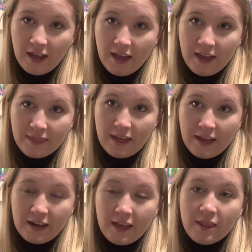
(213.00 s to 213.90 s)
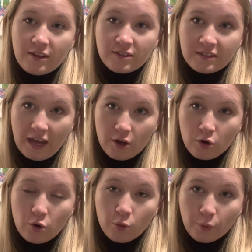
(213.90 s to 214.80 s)
And then the
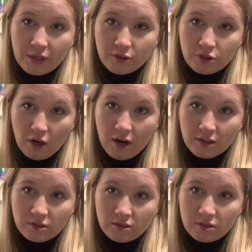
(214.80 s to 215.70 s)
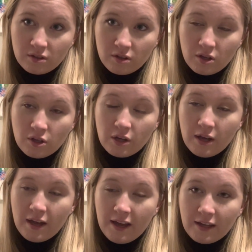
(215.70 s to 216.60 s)
cycle restarts.
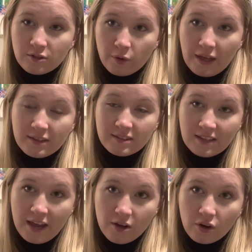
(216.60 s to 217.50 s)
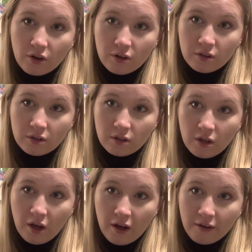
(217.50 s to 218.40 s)
And so that cycle
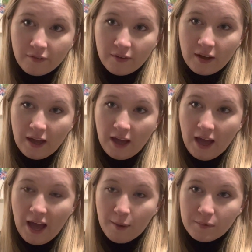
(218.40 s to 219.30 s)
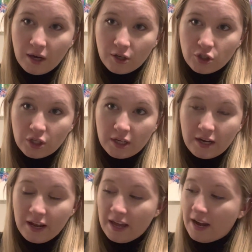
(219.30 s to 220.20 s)
of
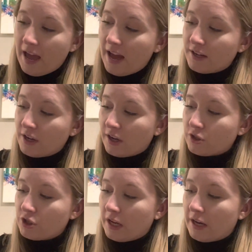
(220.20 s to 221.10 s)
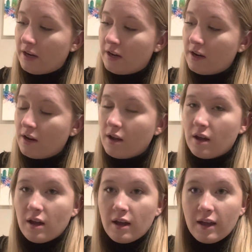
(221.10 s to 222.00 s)
abduction and adduction
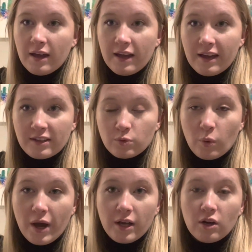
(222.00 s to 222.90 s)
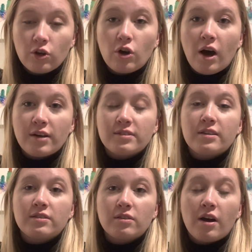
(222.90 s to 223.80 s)
is what
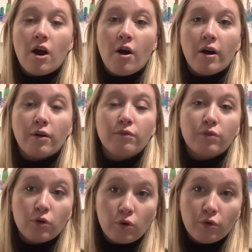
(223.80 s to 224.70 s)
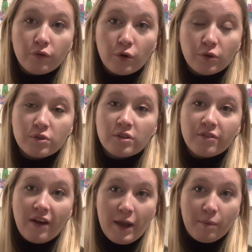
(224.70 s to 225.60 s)
causes our vocal folds to
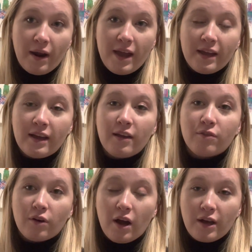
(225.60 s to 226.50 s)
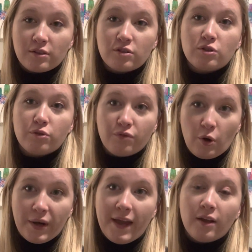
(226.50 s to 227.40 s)
vibrate and for us to
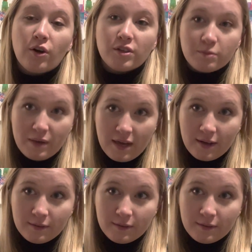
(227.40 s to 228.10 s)
phonate or speak.